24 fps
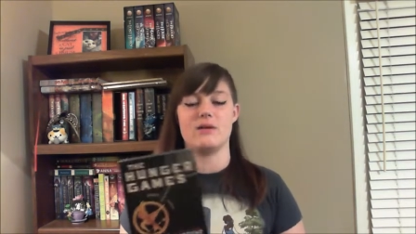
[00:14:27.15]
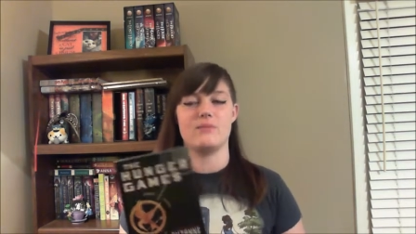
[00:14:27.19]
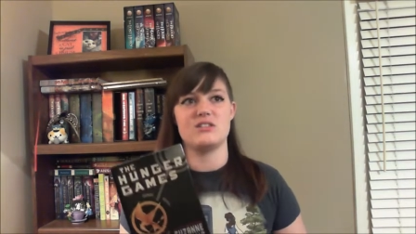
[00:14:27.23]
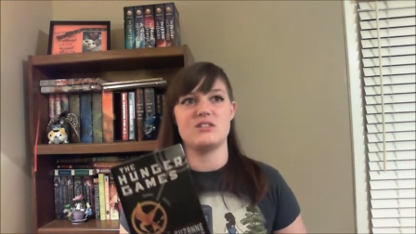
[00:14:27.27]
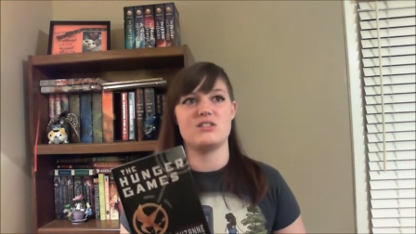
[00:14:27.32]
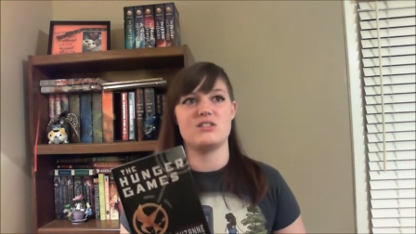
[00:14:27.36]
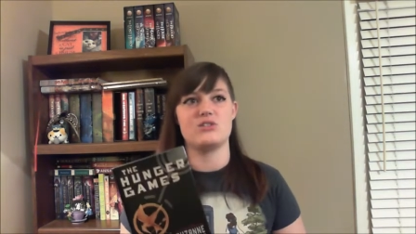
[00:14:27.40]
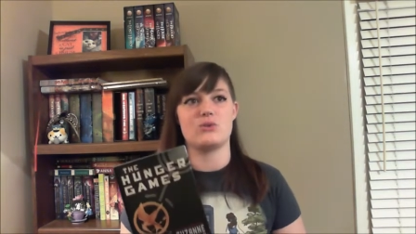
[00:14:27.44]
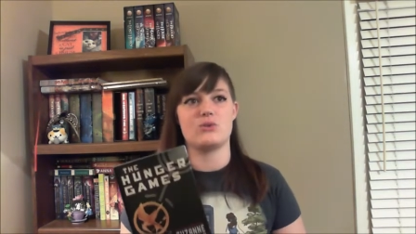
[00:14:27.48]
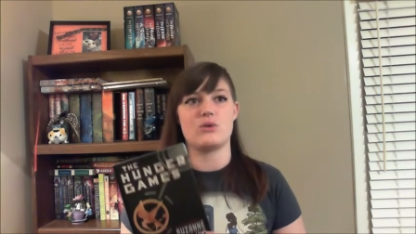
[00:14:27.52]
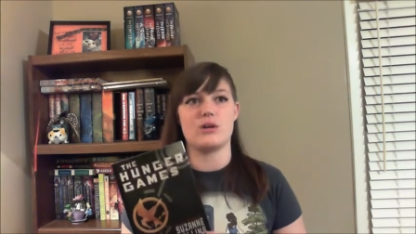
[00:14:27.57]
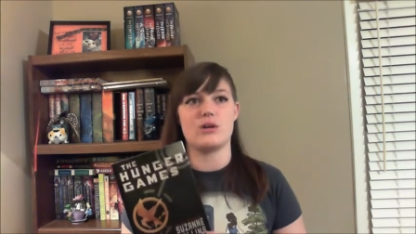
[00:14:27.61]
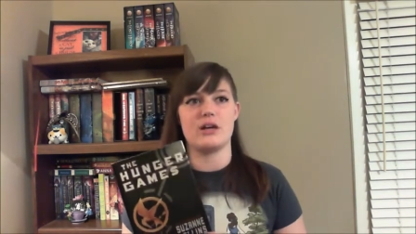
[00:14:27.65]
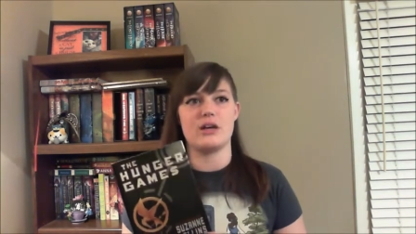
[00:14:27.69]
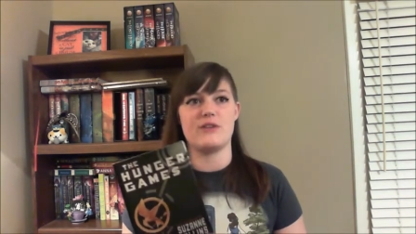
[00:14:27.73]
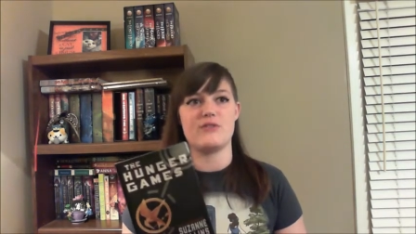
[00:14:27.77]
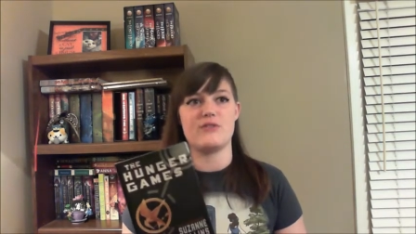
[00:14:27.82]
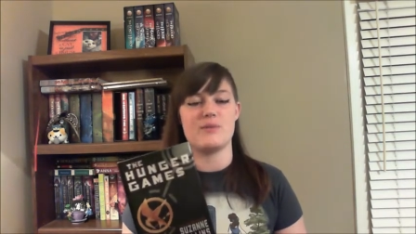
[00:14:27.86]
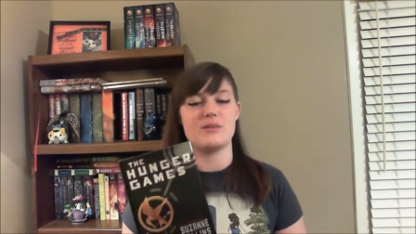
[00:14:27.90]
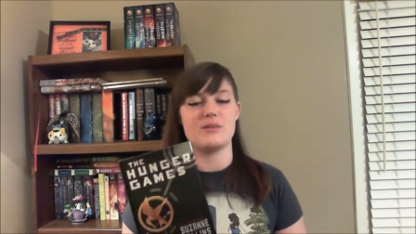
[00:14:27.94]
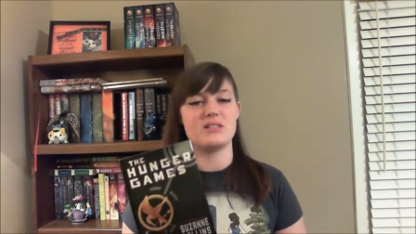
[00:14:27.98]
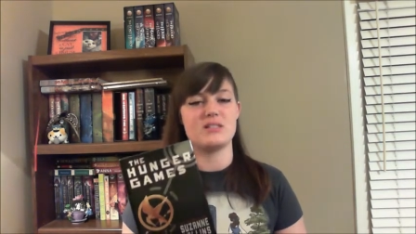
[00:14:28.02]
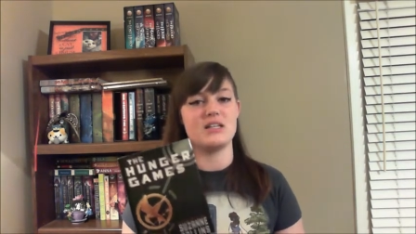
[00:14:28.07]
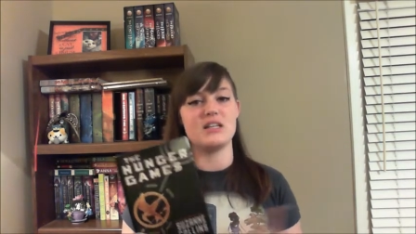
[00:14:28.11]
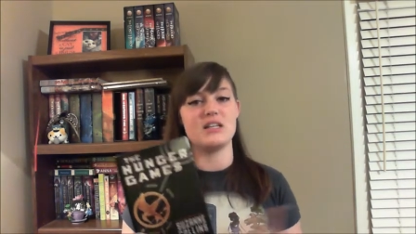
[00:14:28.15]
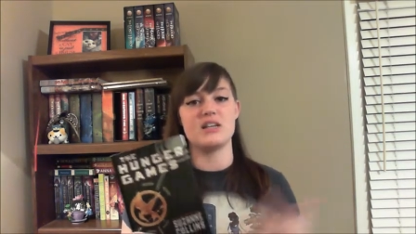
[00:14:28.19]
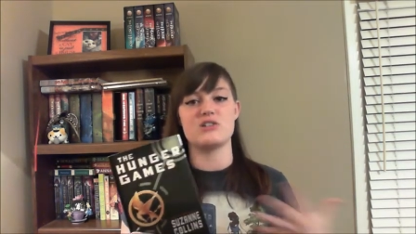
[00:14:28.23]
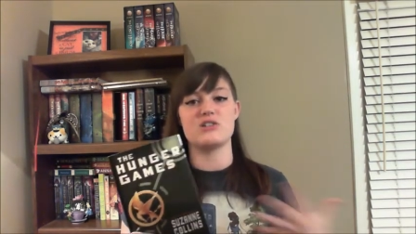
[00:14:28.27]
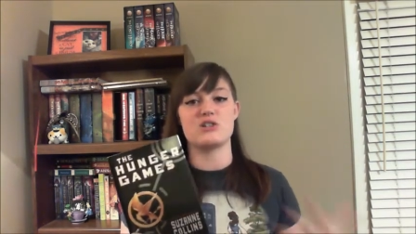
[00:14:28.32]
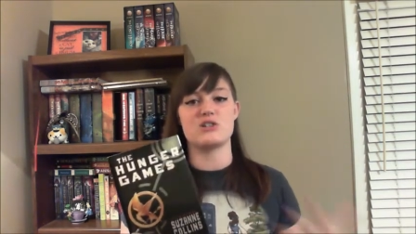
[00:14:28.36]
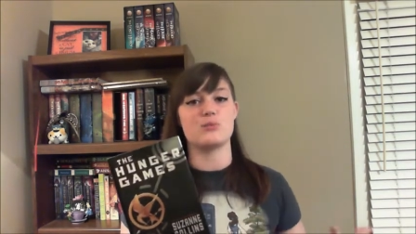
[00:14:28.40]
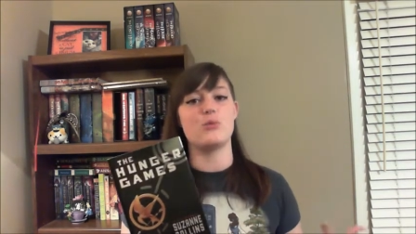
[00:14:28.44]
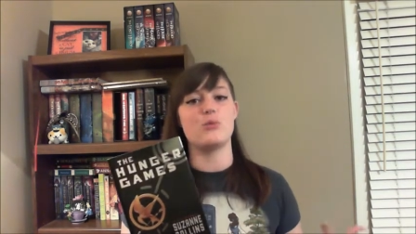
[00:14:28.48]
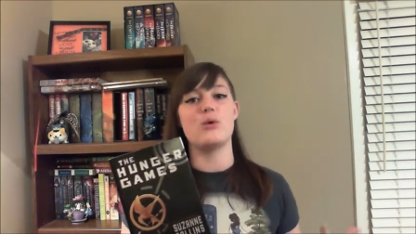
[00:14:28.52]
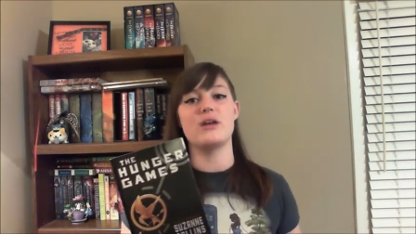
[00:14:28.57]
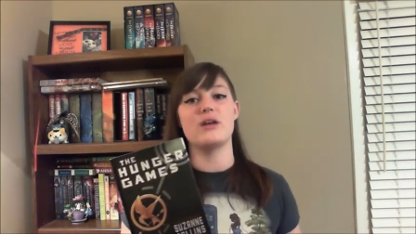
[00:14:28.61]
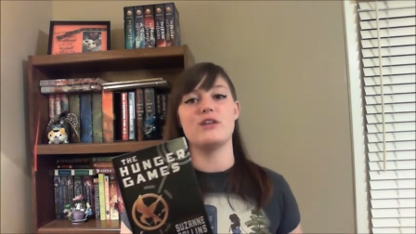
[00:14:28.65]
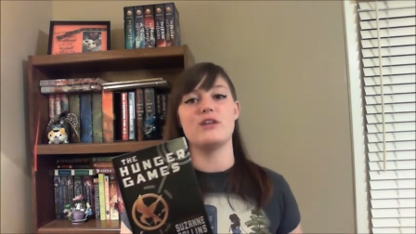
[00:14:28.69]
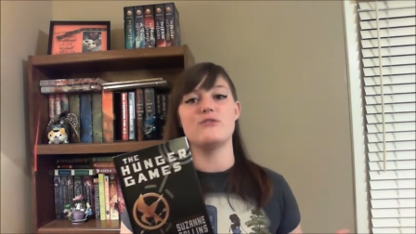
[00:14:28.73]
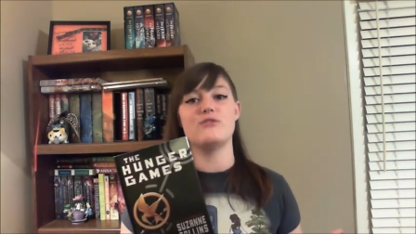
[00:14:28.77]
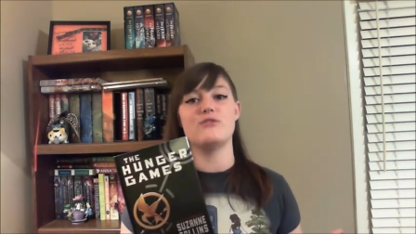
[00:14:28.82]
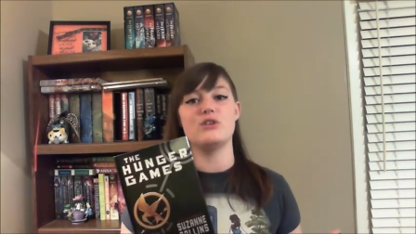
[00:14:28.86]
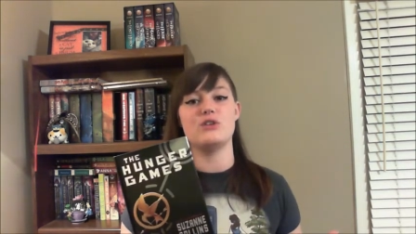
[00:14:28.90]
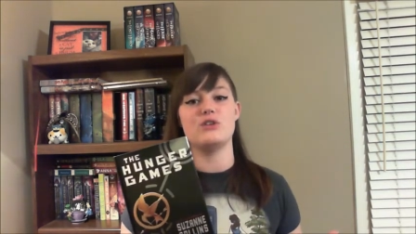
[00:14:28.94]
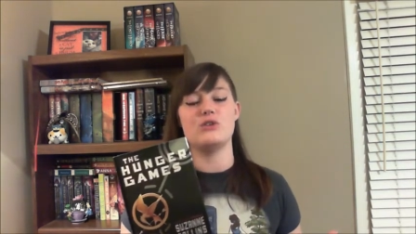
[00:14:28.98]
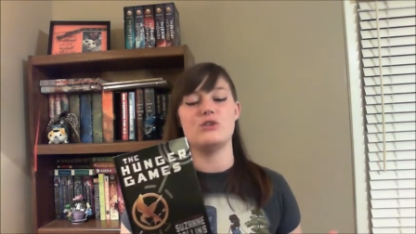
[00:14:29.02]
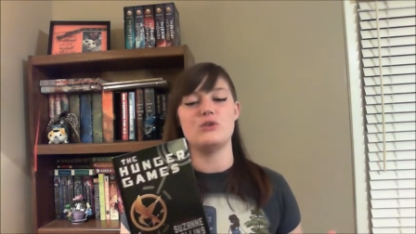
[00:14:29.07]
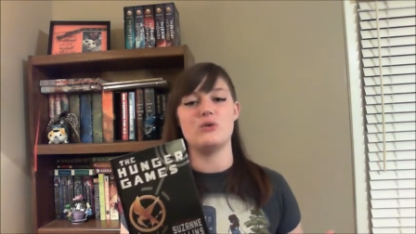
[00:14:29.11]
a story from a teenager's point of
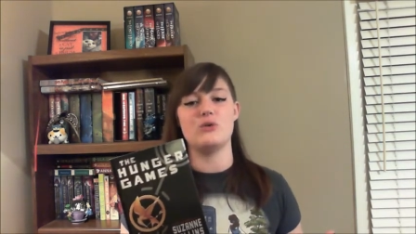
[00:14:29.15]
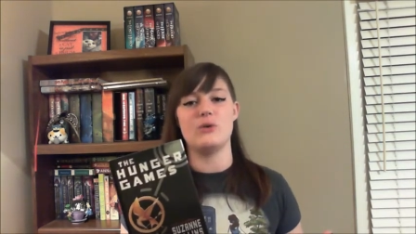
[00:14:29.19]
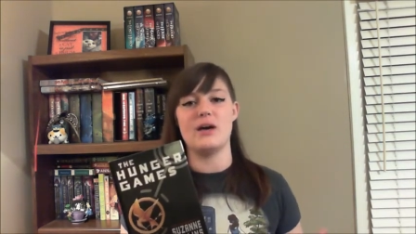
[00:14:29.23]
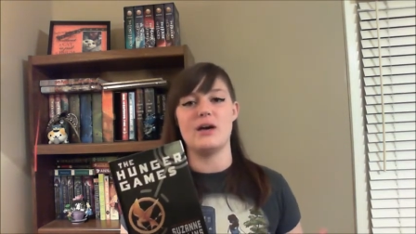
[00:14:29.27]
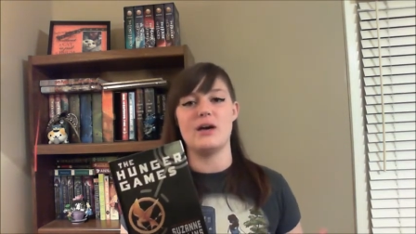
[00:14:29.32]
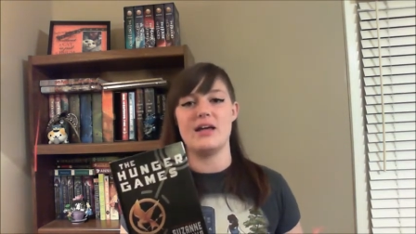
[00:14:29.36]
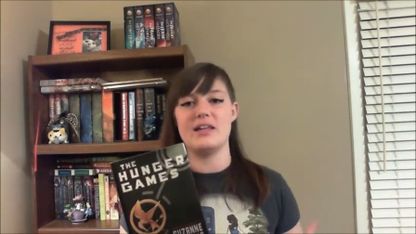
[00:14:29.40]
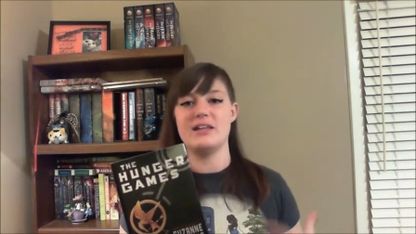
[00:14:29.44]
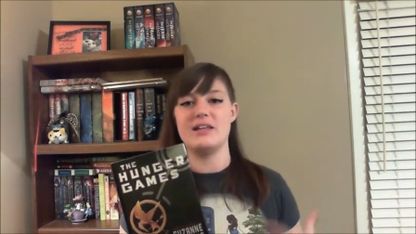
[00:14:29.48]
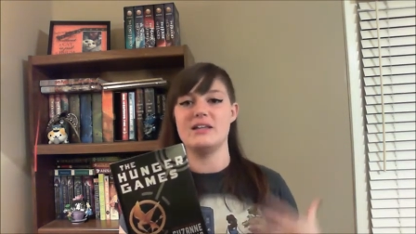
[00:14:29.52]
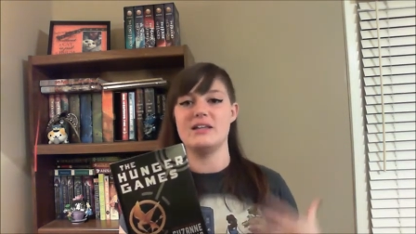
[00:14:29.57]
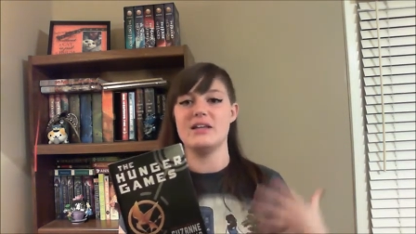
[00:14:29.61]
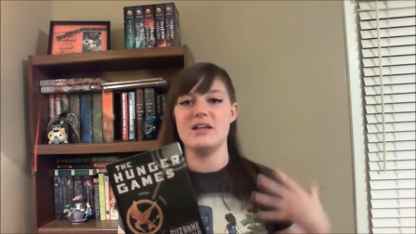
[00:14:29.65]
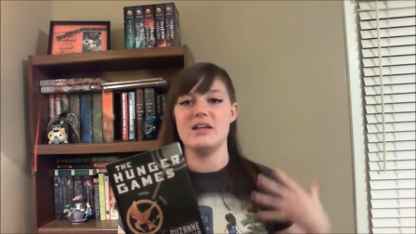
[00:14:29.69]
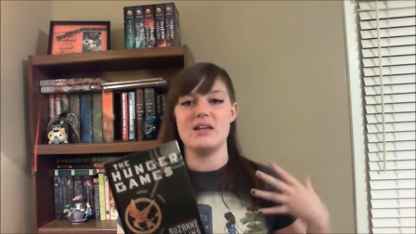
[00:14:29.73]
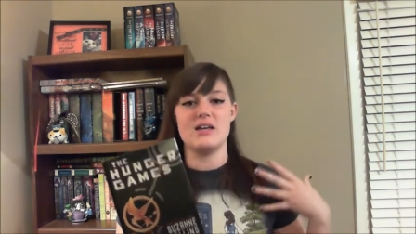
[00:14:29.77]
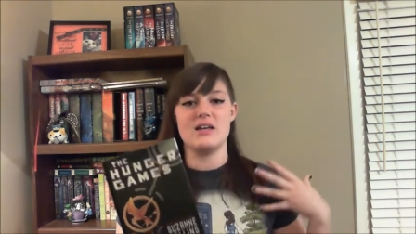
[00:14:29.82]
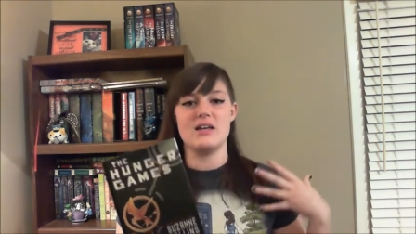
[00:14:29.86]
view and